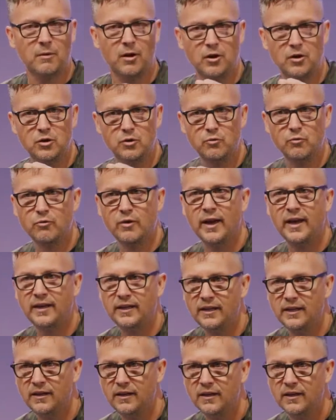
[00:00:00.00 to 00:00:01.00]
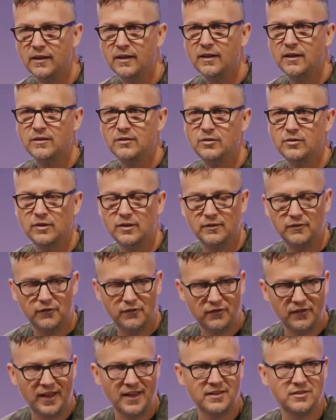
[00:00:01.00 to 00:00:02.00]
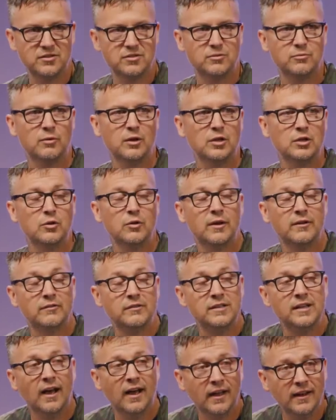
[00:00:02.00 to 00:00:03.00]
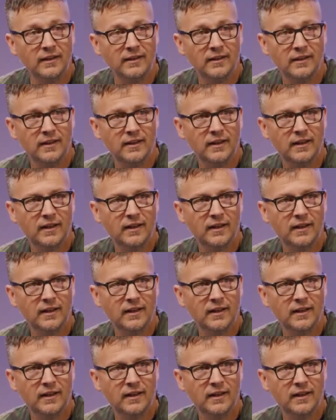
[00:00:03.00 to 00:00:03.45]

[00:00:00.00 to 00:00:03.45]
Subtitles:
"Are you ready to confess what you have done